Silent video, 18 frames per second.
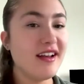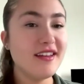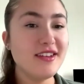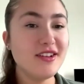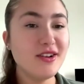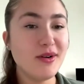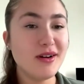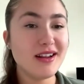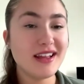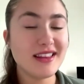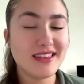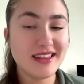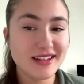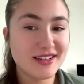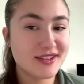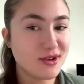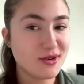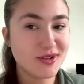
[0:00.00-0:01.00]
You know what? I
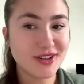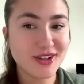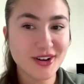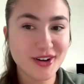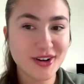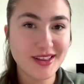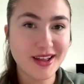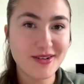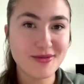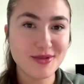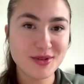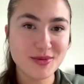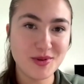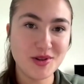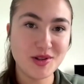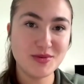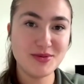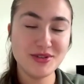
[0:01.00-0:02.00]
think it's so clear that Reese
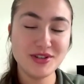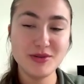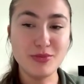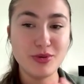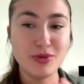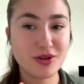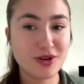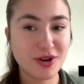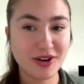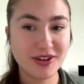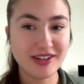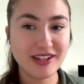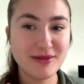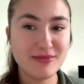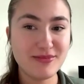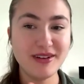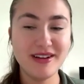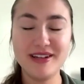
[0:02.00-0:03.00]
Witherspoon's a book
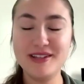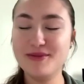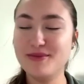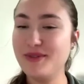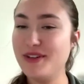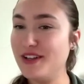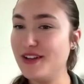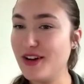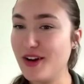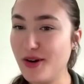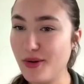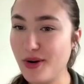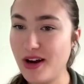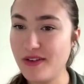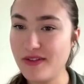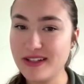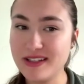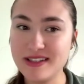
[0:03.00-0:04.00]
girly because we know,
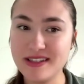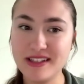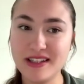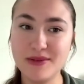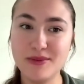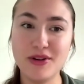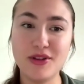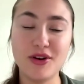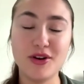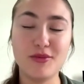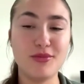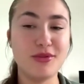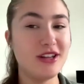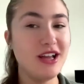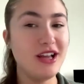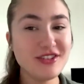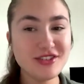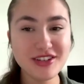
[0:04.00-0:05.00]
obviously, with her
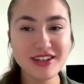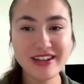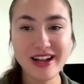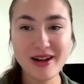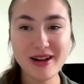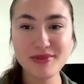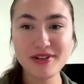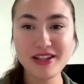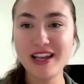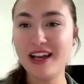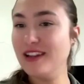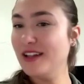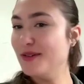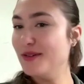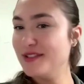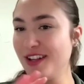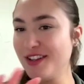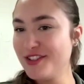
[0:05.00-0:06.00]
production company,
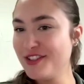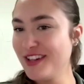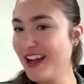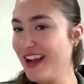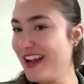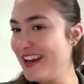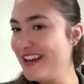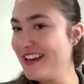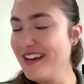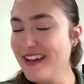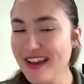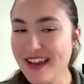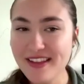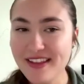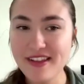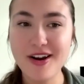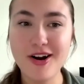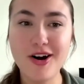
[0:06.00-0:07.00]
Hello Sunshine, they